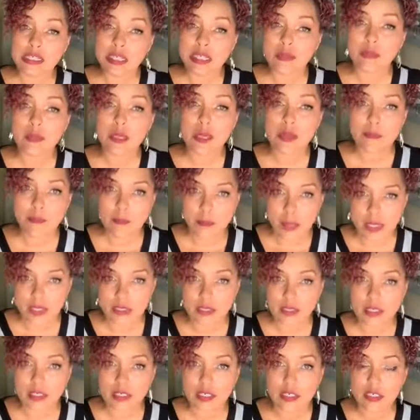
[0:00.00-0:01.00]
Send me a
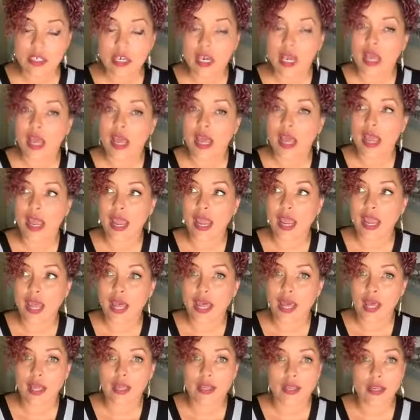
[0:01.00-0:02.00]
message
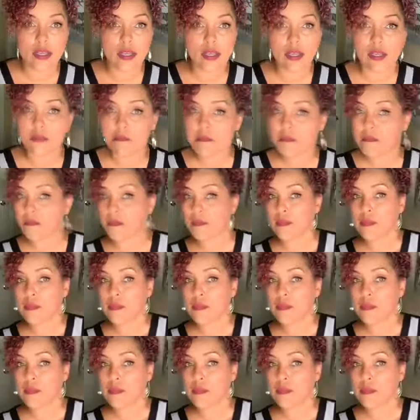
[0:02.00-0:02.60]
and